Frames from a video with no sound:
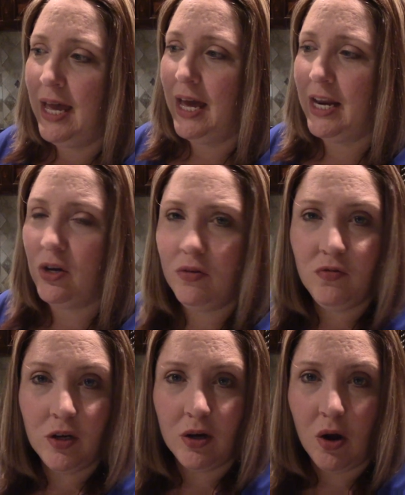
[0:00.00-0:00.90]
and I couldn't
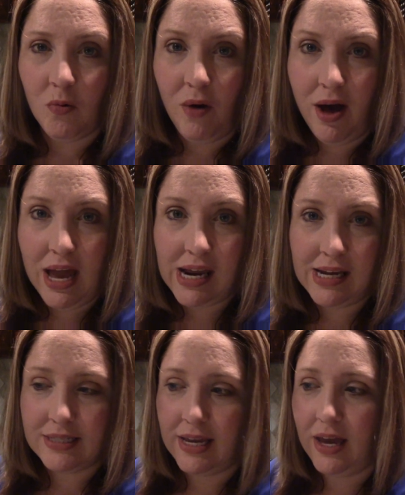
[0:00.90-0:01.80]
figure out why,
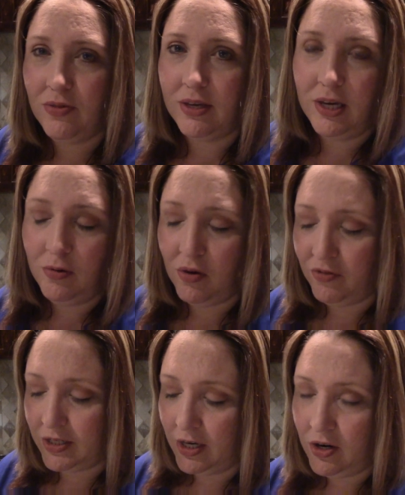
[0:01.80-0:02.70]
because I had the hero
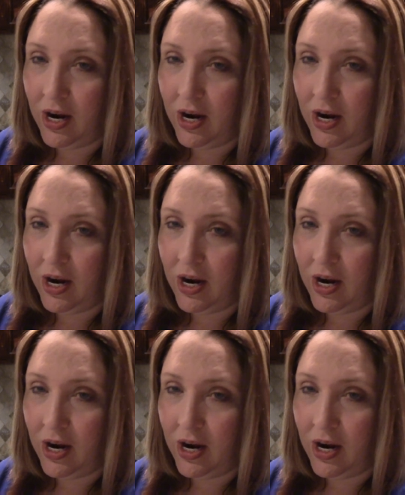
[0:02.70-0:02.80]
for dinner,